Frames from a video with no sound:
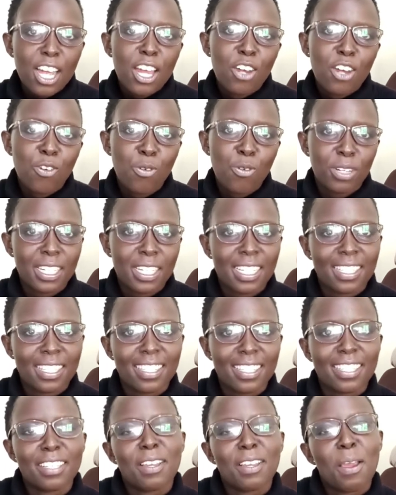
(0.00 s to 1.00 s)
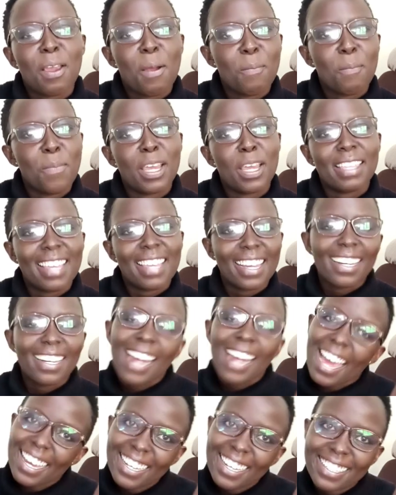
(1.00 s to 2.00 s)
noticed by the
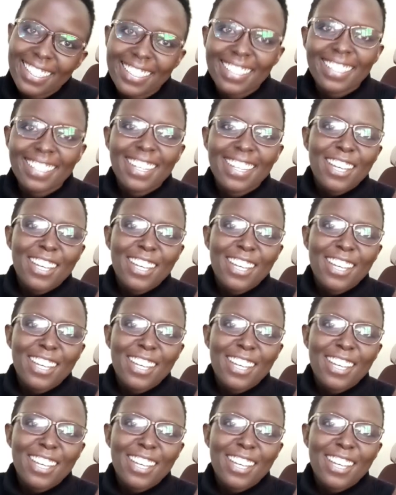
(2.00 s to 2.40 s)
client.